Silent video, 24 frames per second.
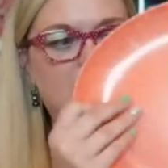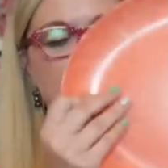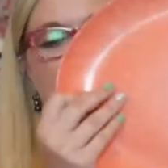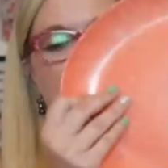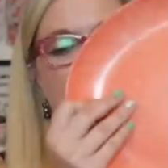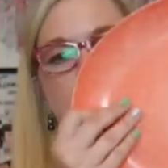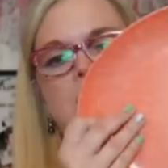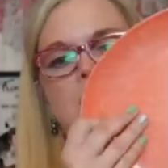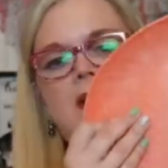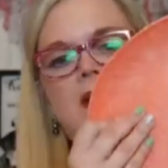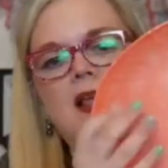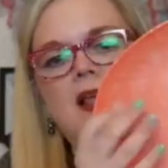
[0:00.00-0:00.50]

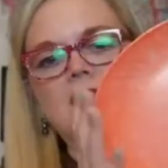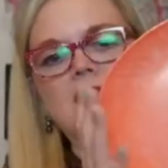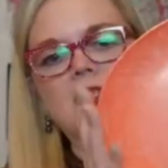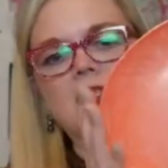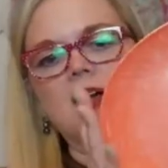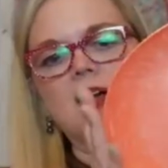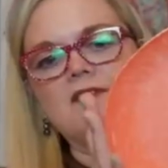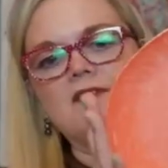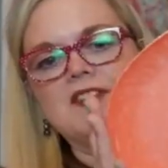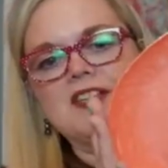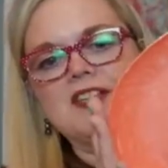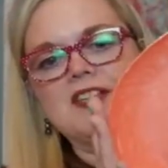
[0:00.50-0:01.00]
But I
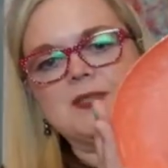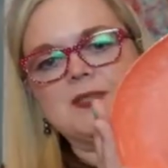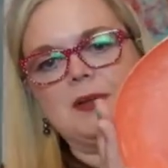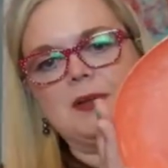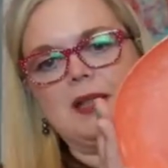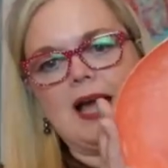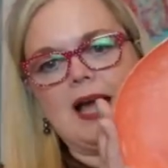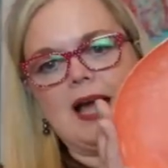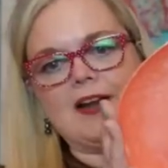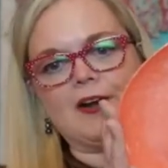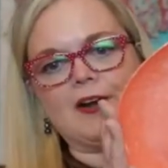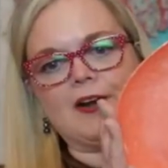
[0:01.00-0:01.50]
love this
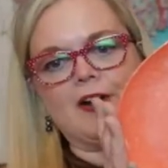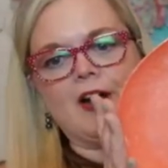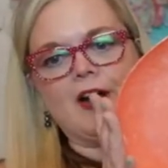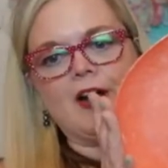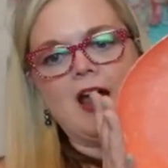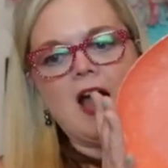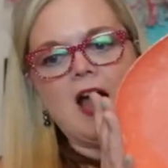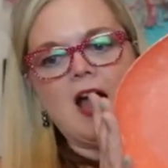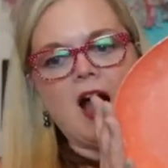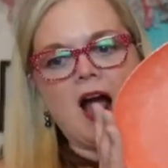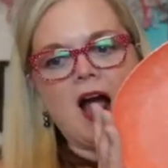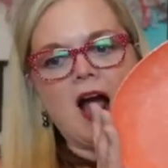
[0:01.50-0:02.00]
platter.
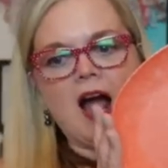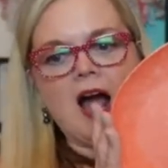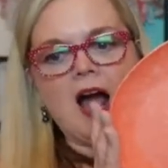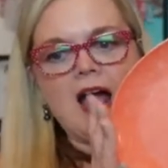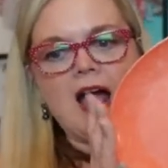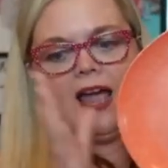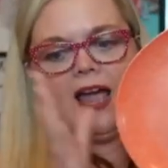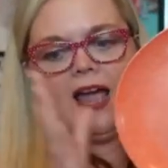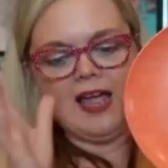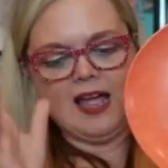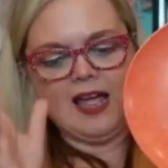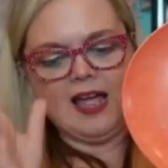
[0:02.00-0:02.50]

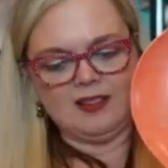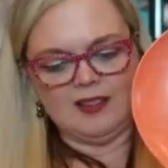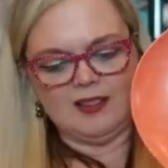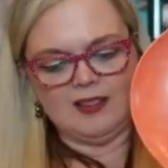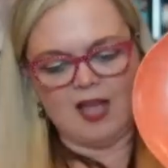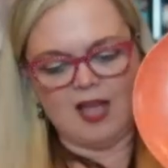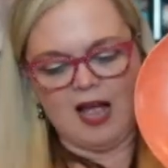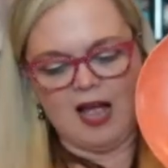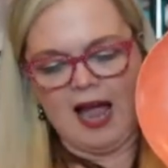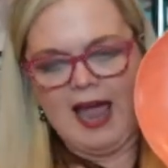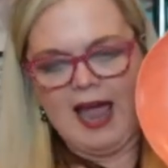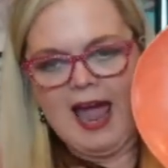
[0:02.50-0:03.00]
I
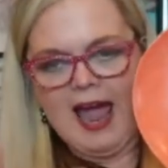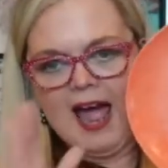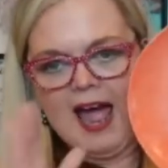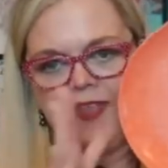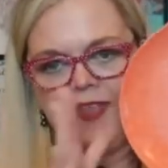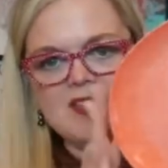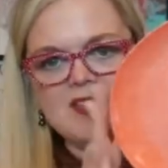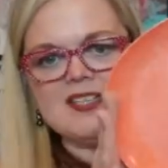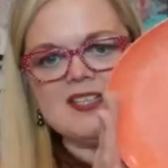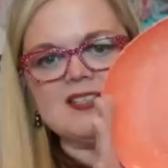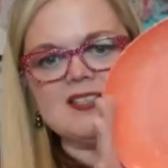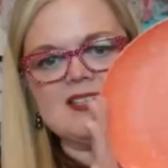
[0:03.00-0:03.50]
I had
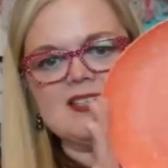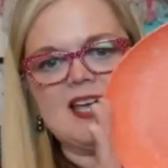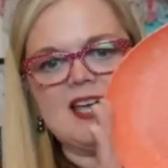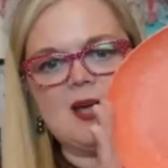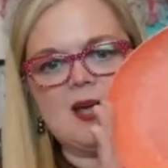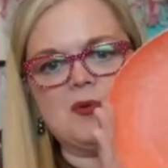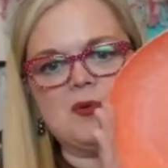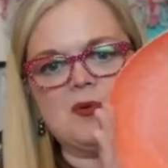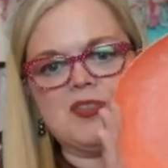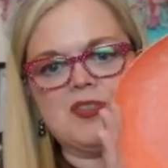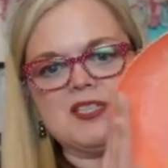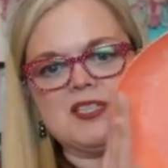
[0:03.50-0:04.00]
this set
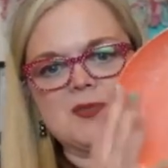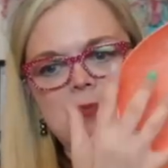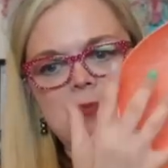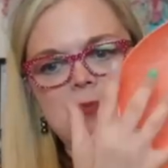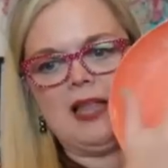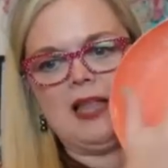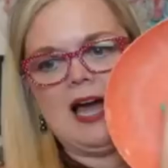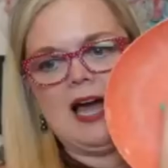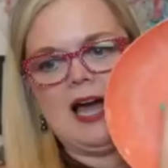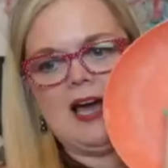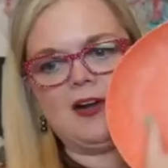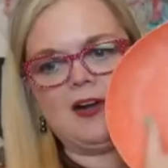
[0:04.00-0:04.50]
with this
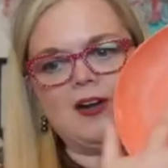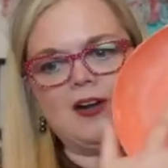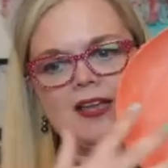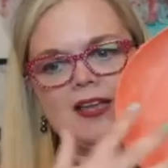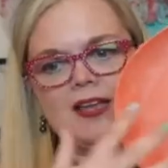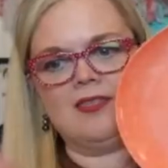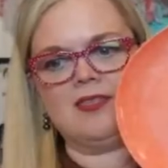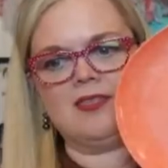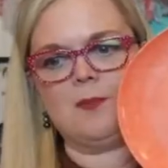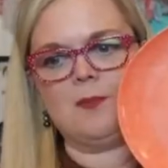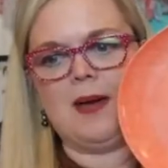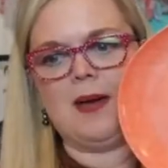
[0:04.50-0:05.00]
platter in
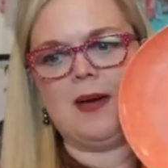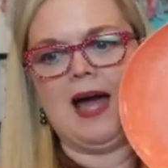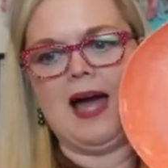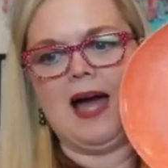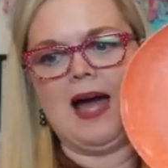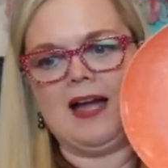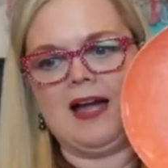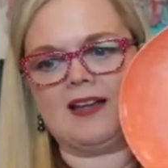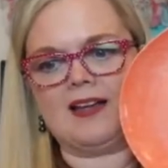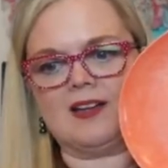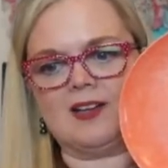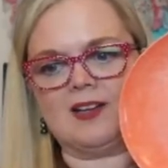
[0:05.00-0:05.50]
the
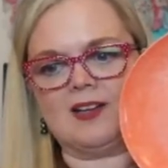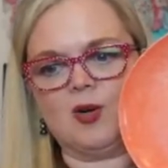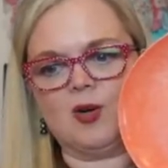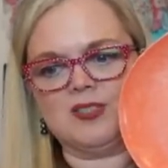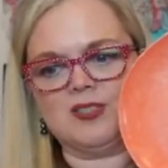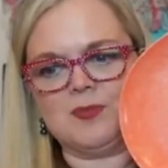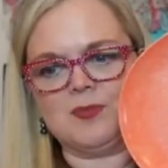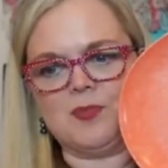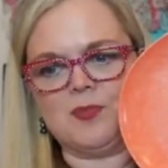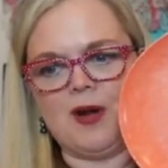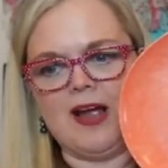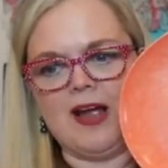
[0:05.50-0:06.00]
back.
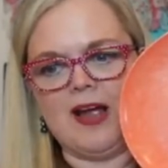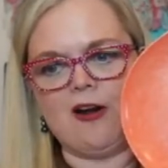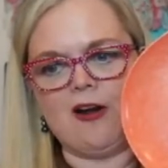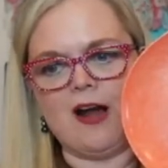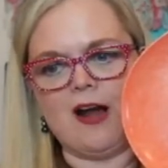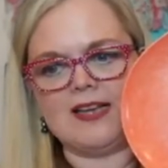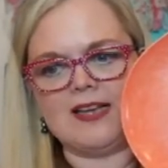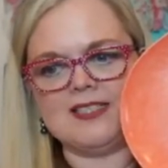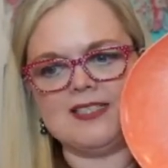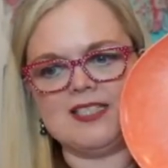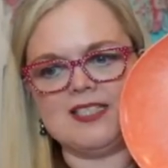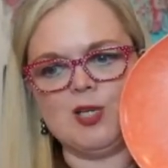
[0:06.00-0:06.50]
Golden Briar,
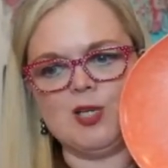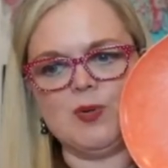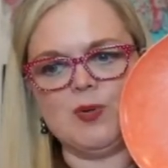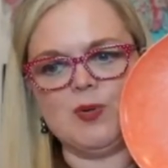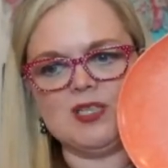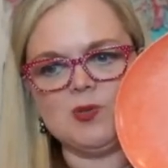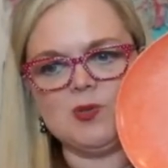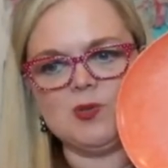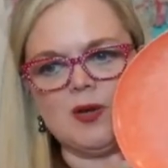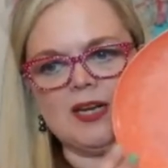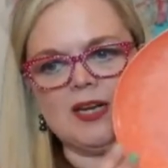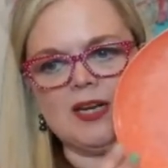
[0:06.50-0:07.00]
I see you at
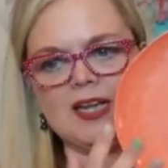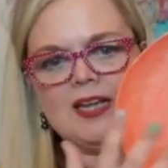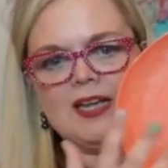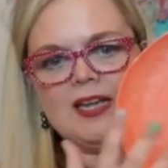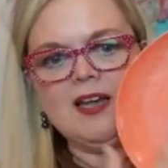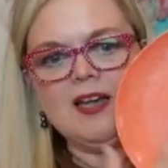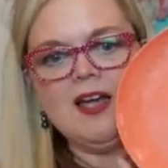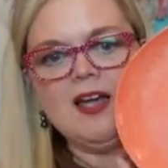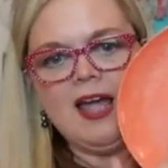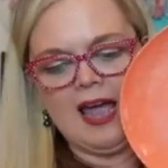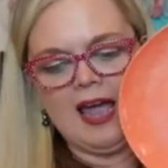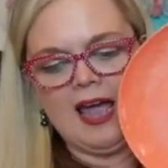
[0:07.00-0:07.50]
20.
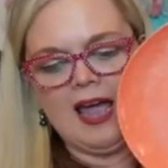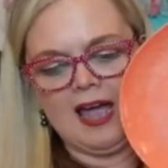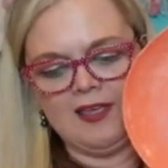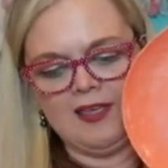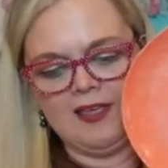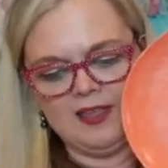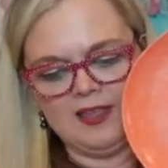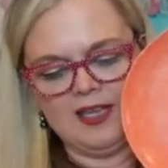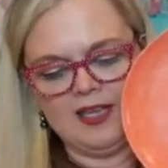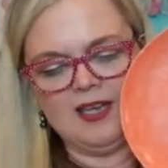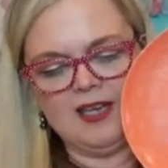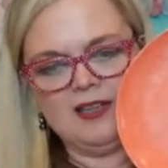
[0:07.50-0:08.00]
And
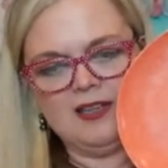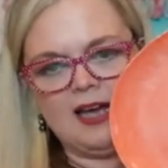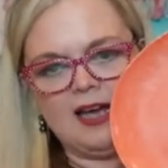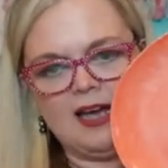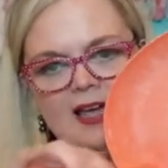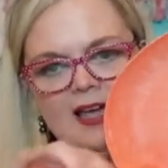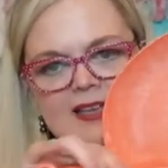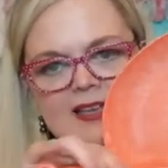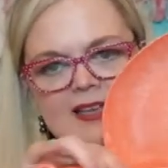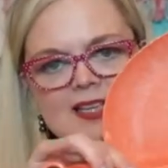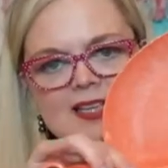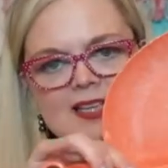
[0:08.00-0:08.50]
then
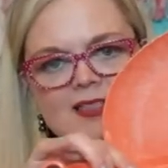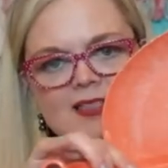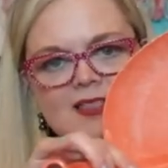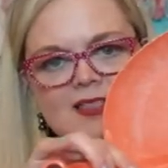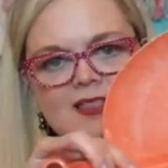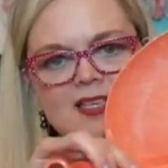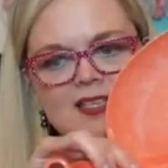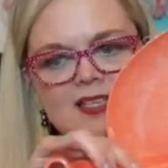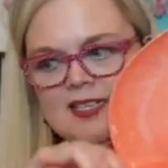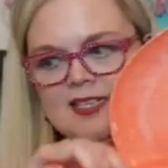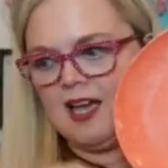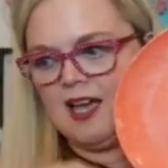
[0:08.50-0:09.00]
I set
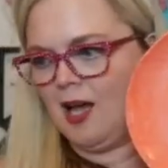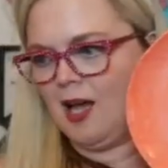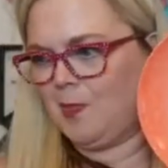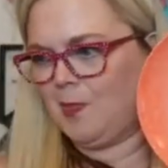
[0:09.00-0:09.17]
these up.